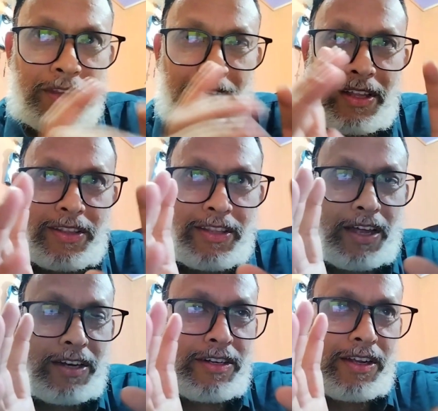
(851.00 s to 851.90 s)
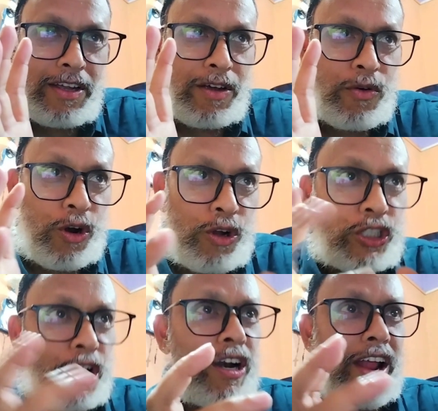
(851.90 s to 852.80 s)
that colossal
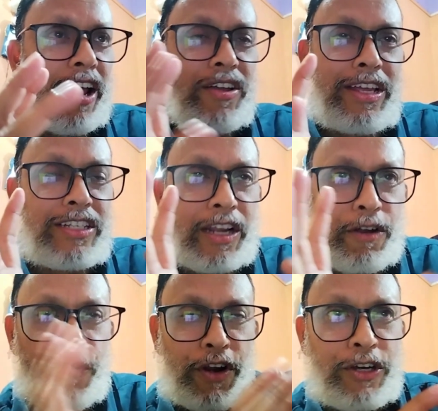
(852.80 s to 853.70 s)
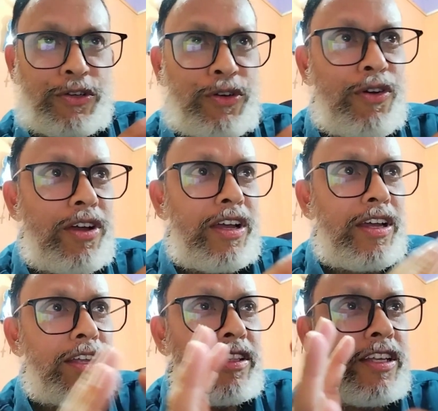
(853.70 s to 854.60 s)
rack is referring to
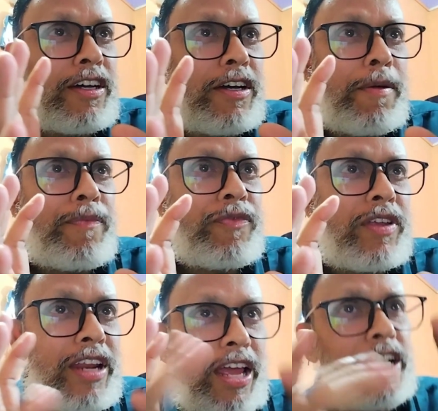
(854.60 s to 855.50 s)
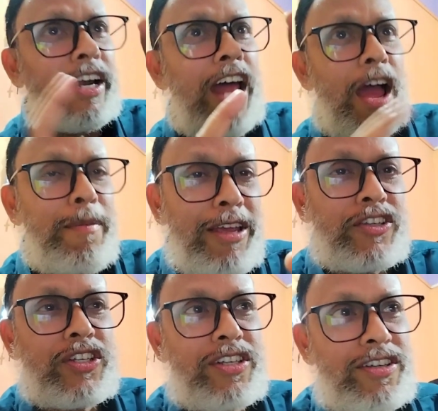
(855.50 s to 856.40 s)
the great
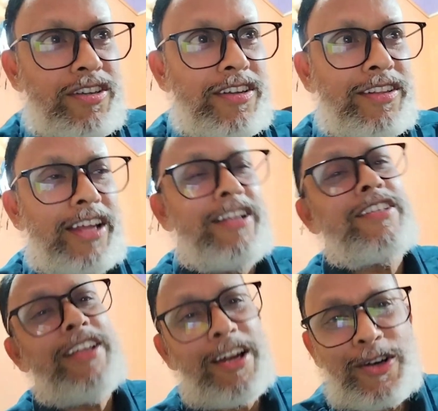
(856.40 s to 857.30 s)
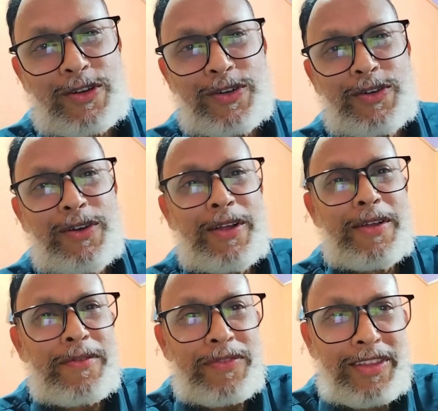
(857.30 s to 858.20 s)
damage that is done to
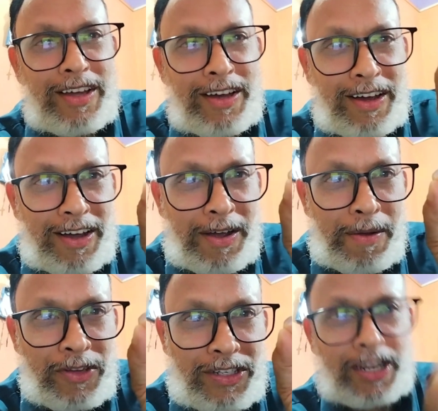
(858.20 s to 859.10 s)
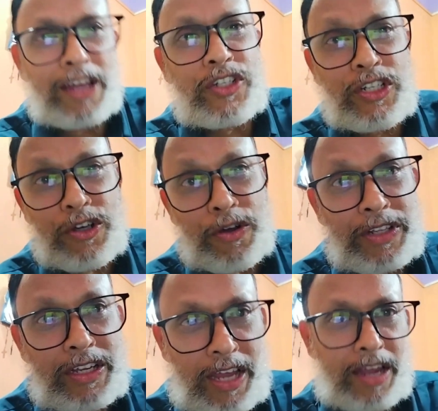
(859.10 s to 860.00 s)
the statue of the
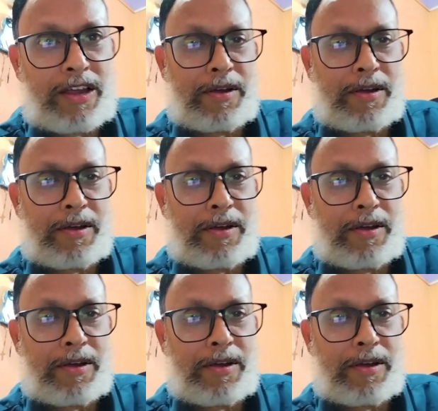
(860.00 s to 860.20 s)
king